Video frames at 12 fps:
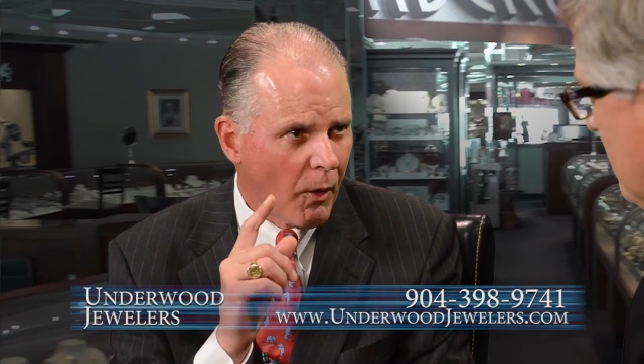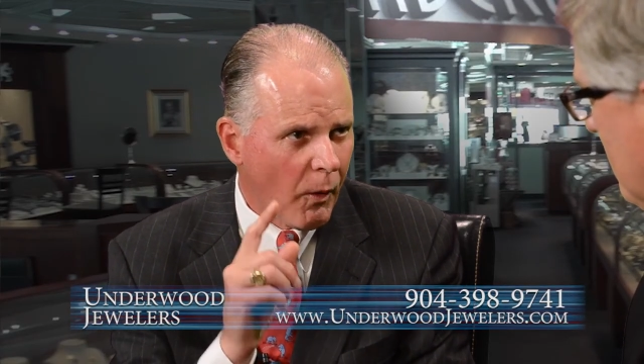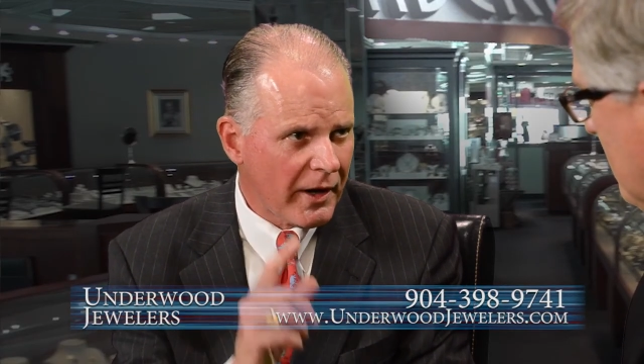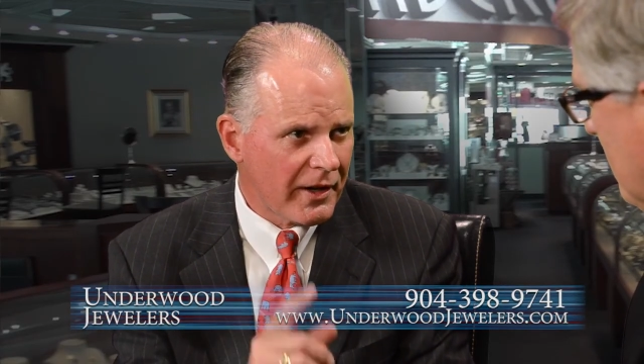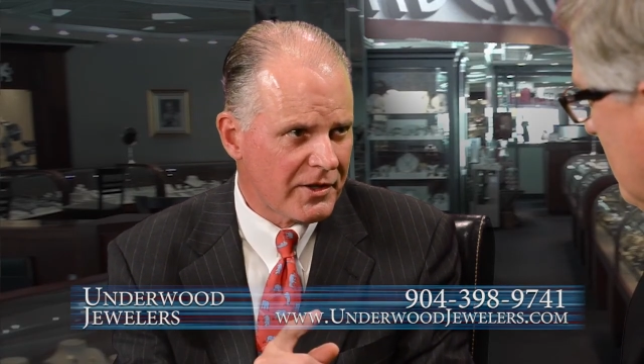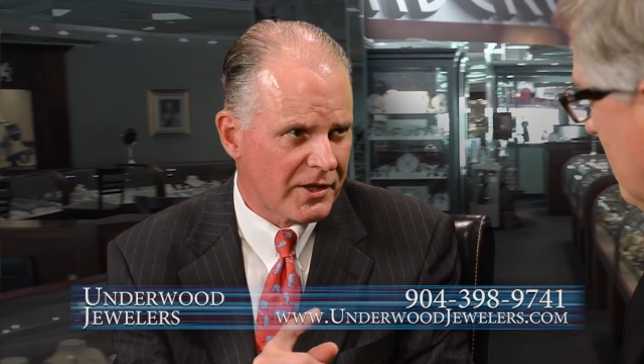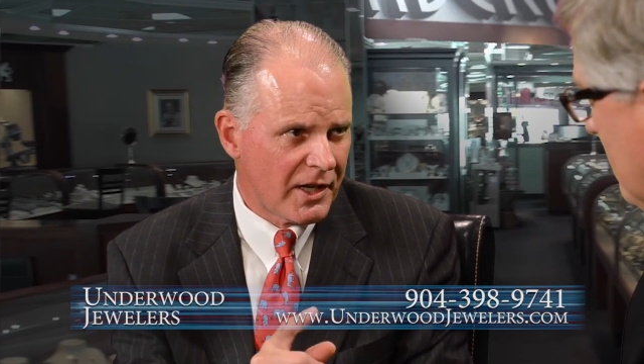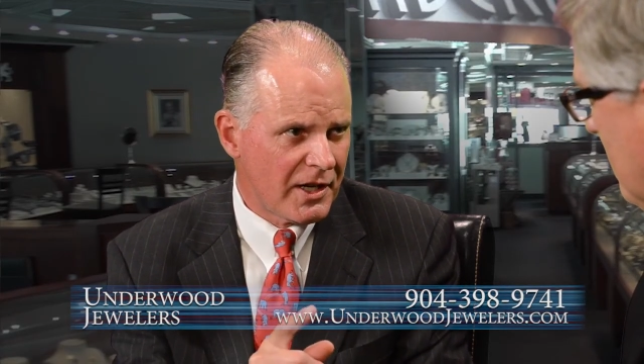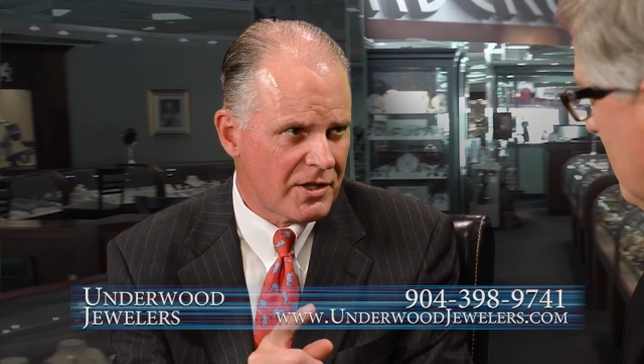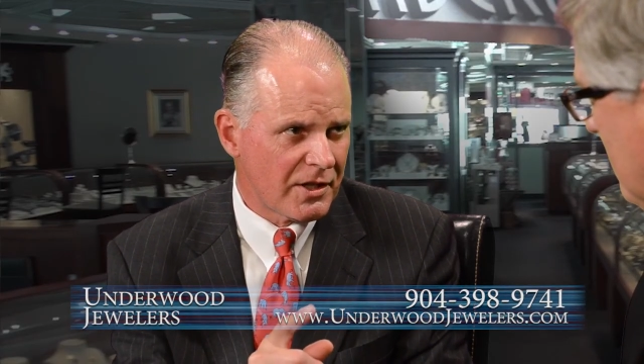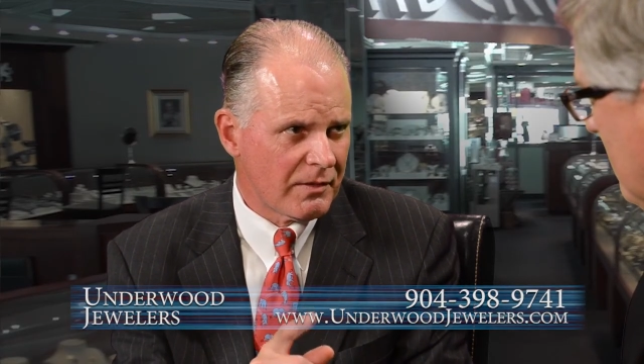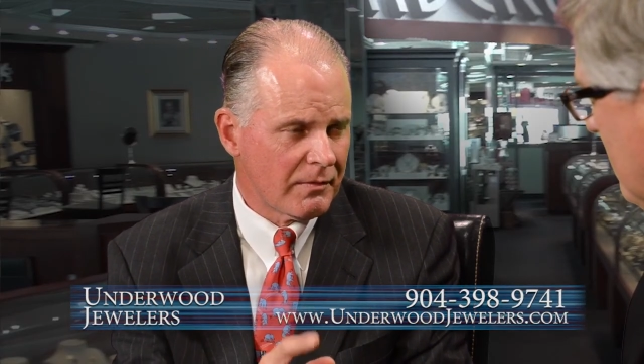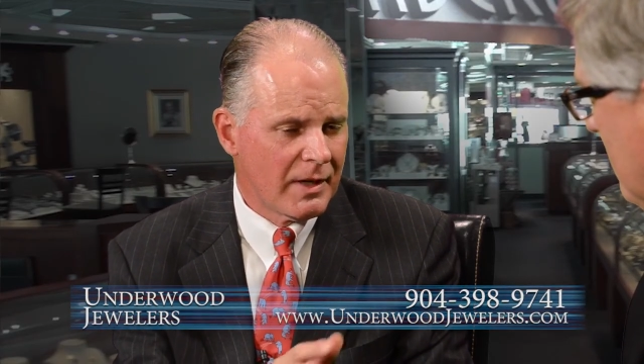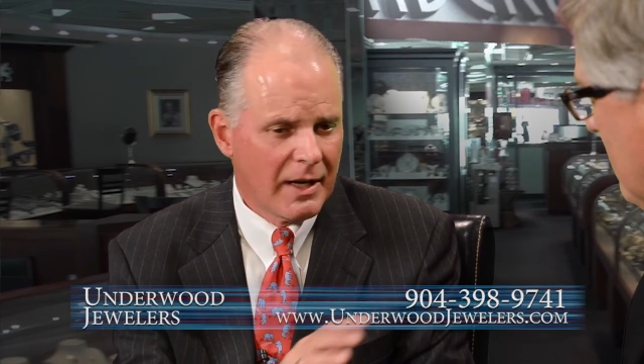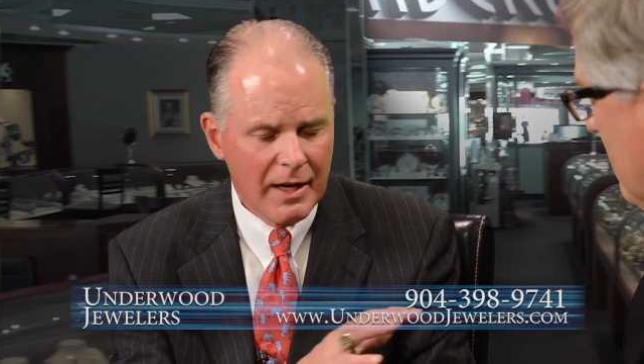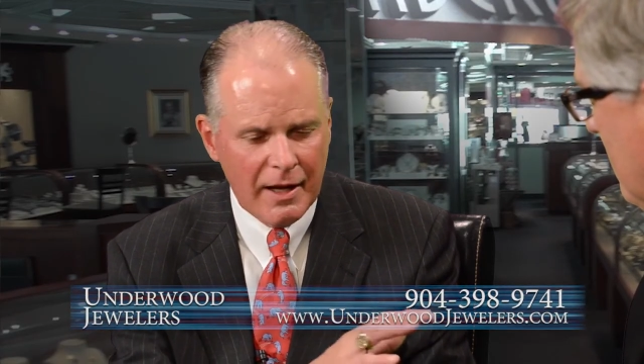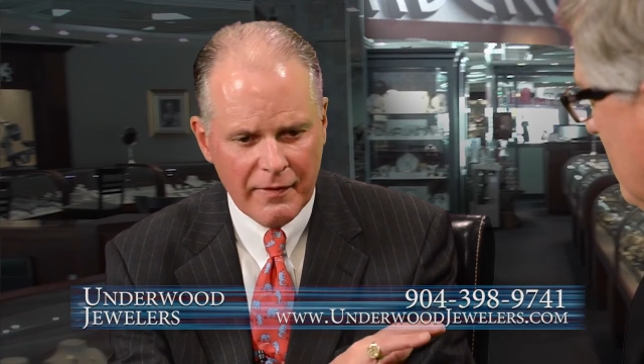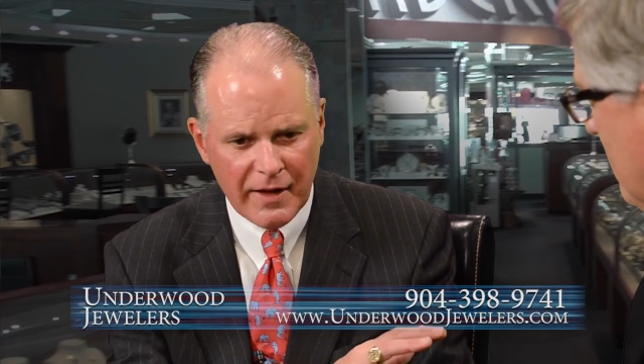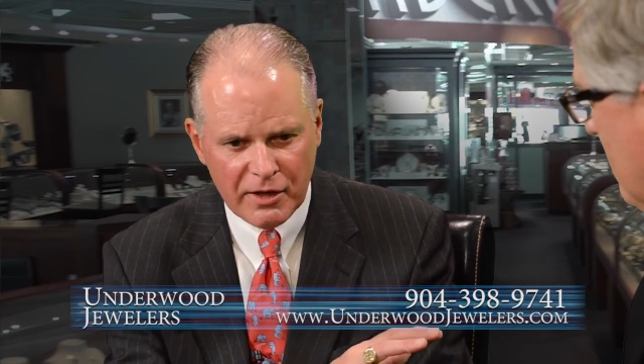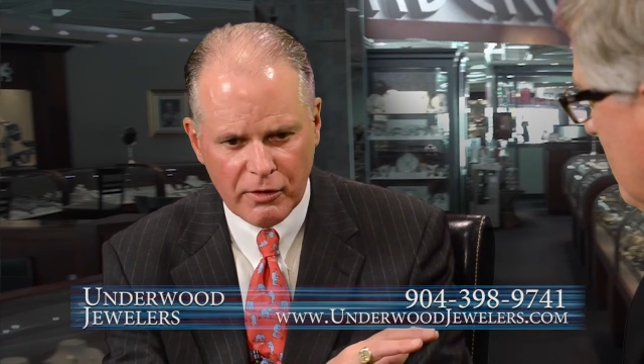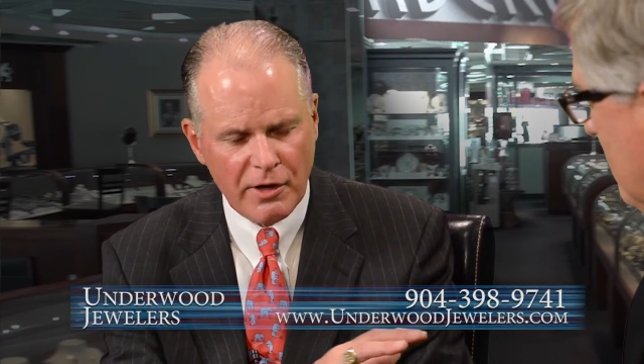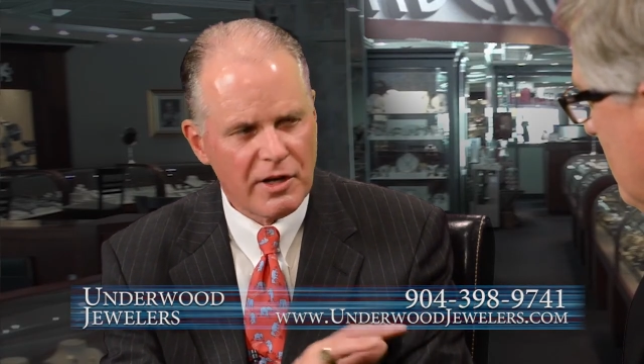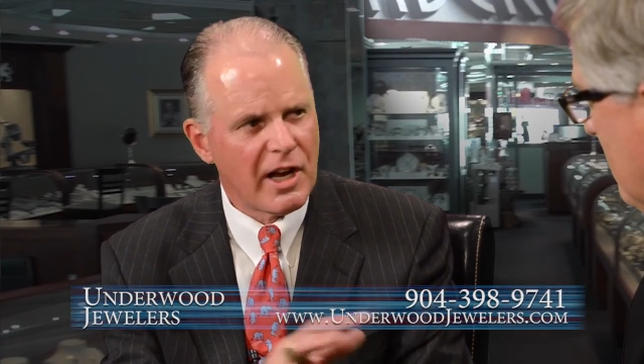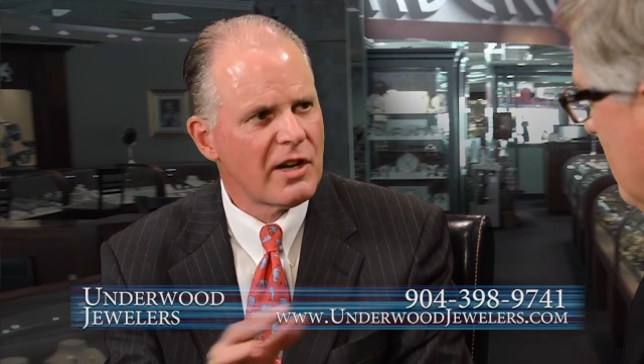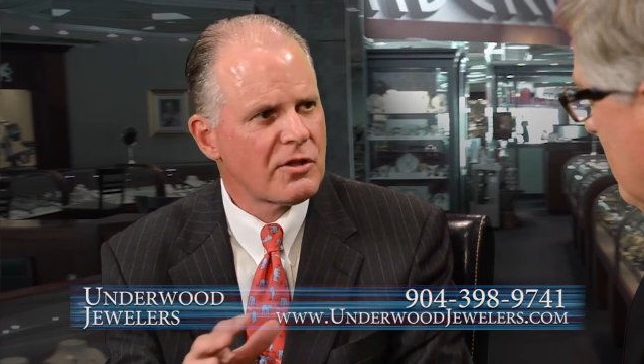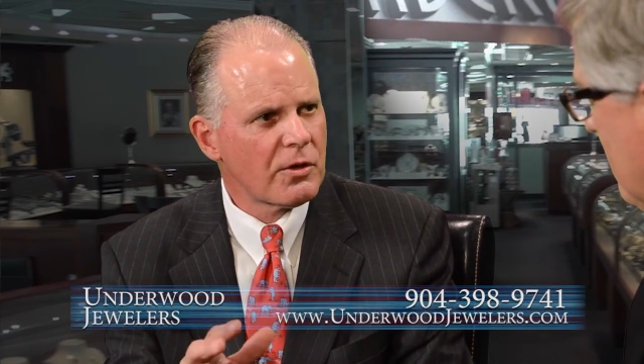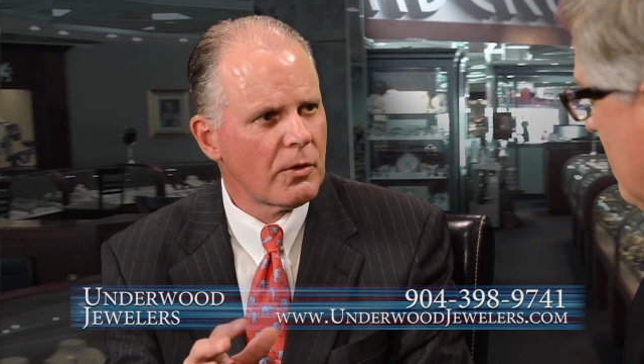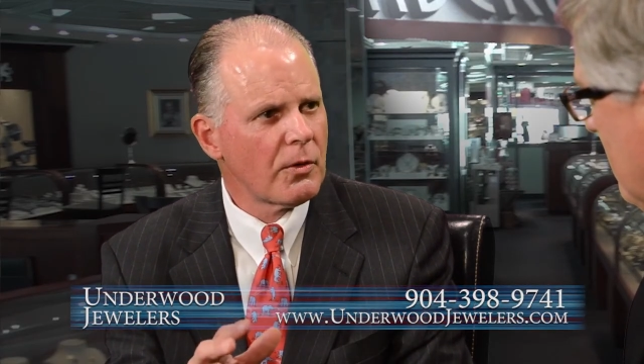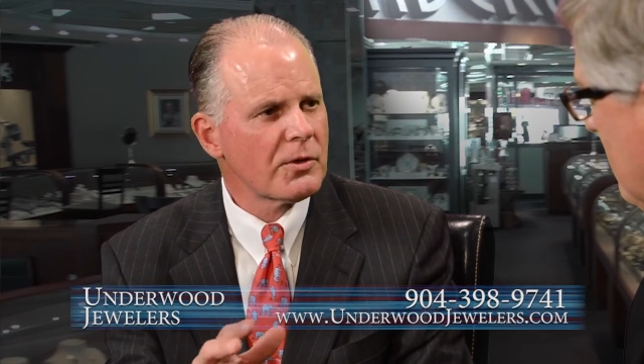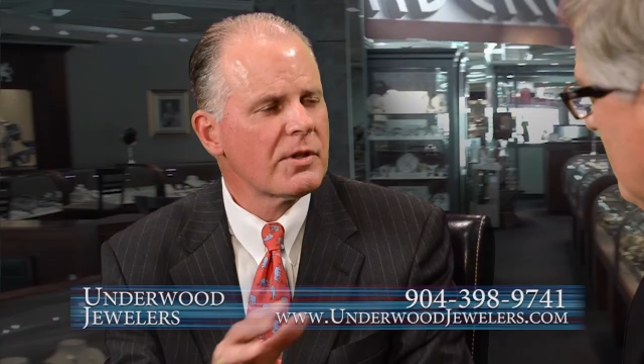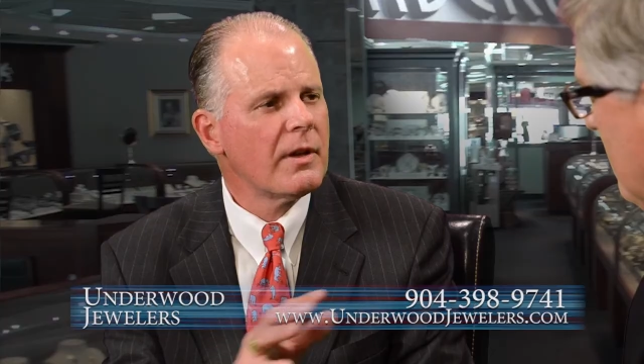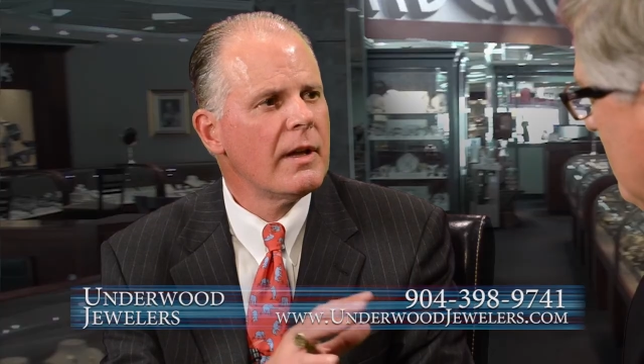organization that credentials